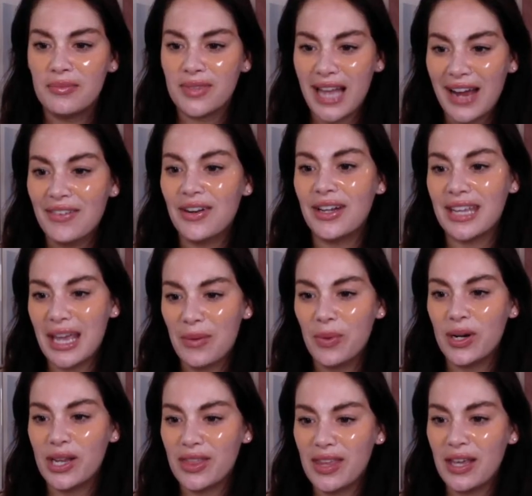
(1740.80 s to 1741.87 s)
Caroline, yeah,
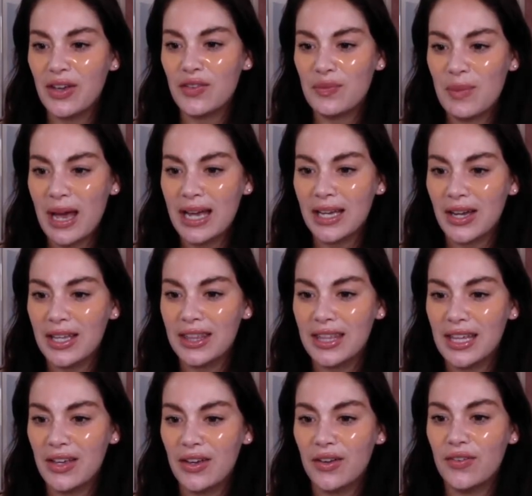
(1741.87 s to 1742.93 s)
when I think of MAC, I
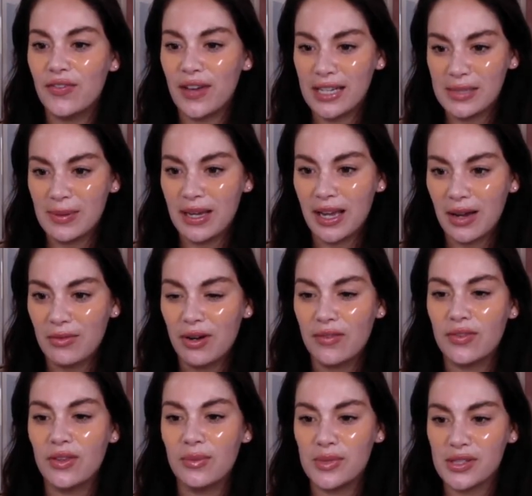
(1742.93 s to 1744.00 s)
think of face makeup
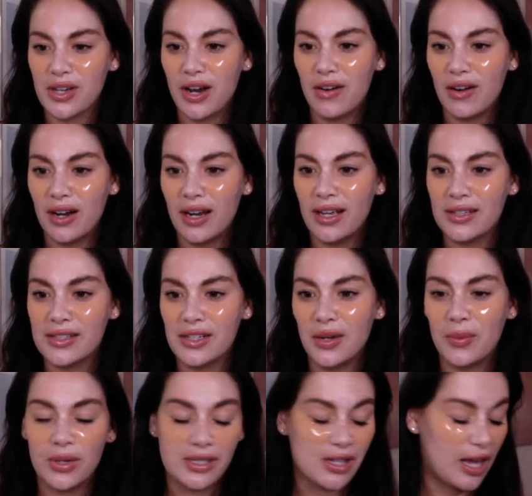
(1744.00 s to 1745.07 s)
rather than mascara. Let us know
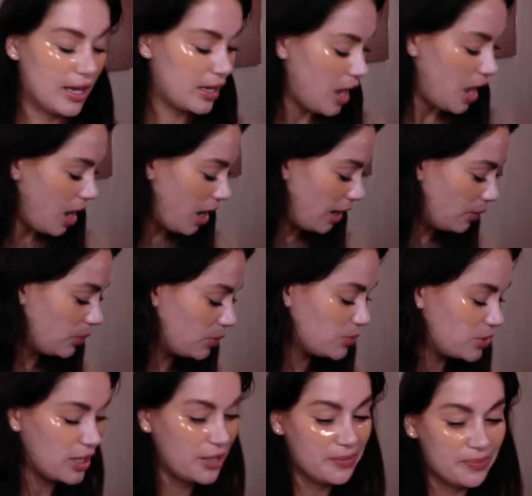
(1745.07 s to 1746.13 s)
what it's like. I will
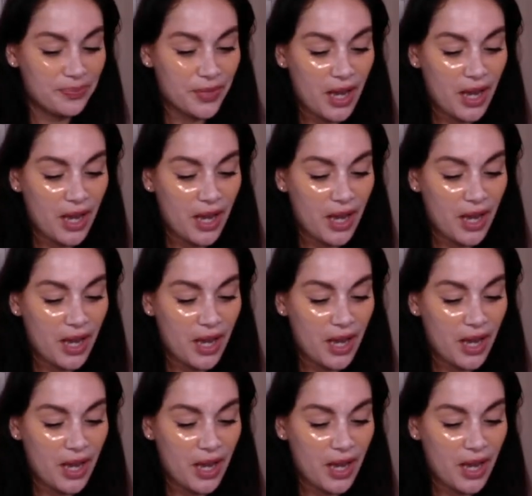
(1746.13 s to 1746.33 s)
do.